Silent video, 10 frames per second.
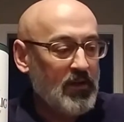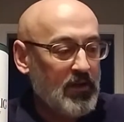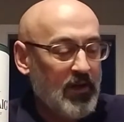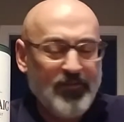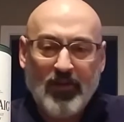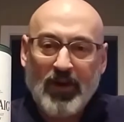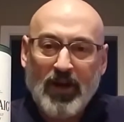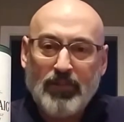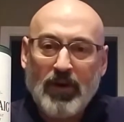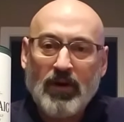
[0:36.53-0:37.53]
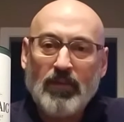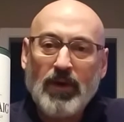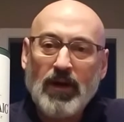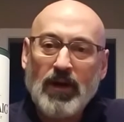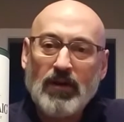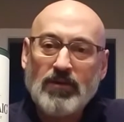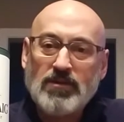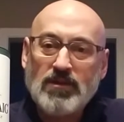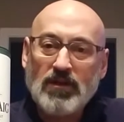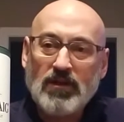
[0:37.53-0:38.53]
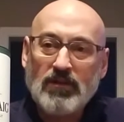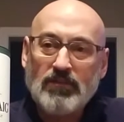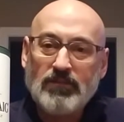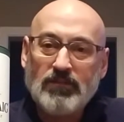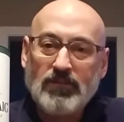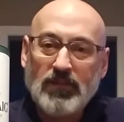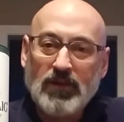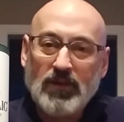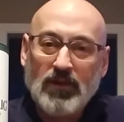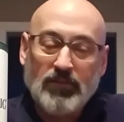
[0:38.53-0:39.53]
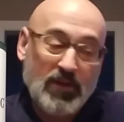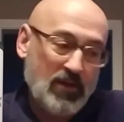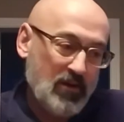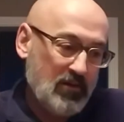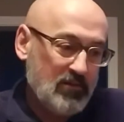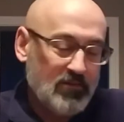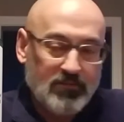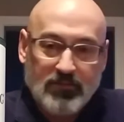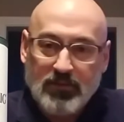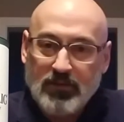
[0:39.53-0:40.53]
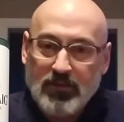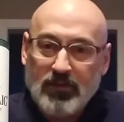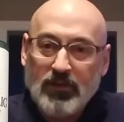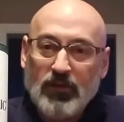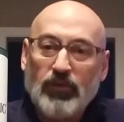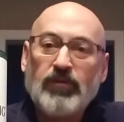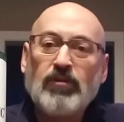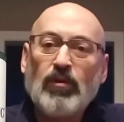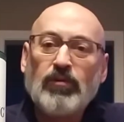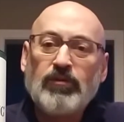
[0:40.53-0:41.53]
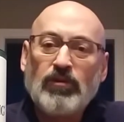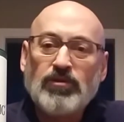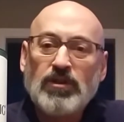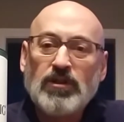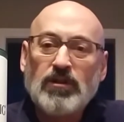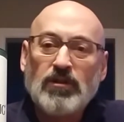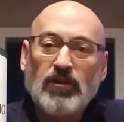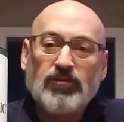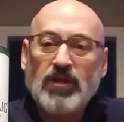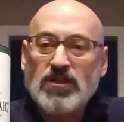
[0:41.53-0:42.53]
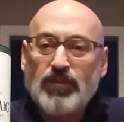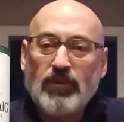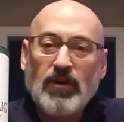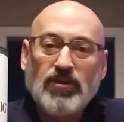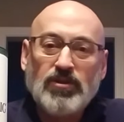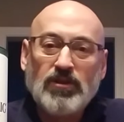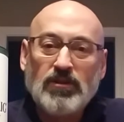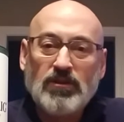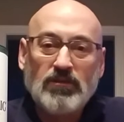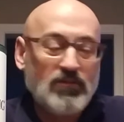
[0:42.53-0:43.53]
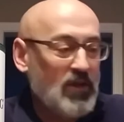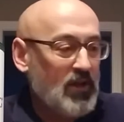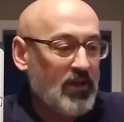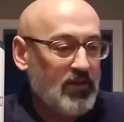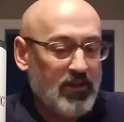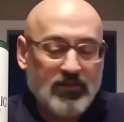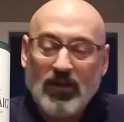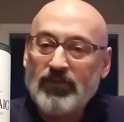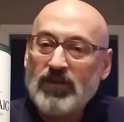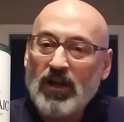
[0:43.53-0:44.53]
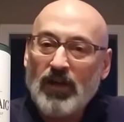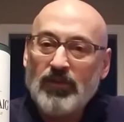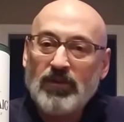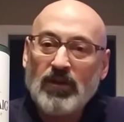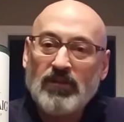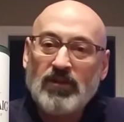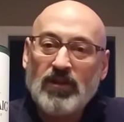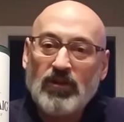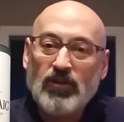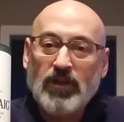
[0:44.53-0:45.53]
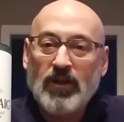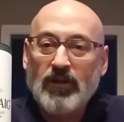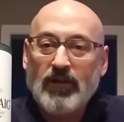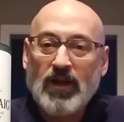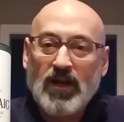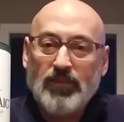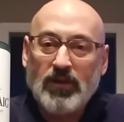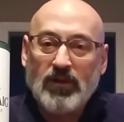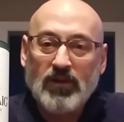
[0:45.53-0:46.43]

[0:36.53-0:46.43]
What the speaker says: I've never had a bar in my house, but a little soul searching, a little desperation, and tough times, and next thing you know, you got another hobby.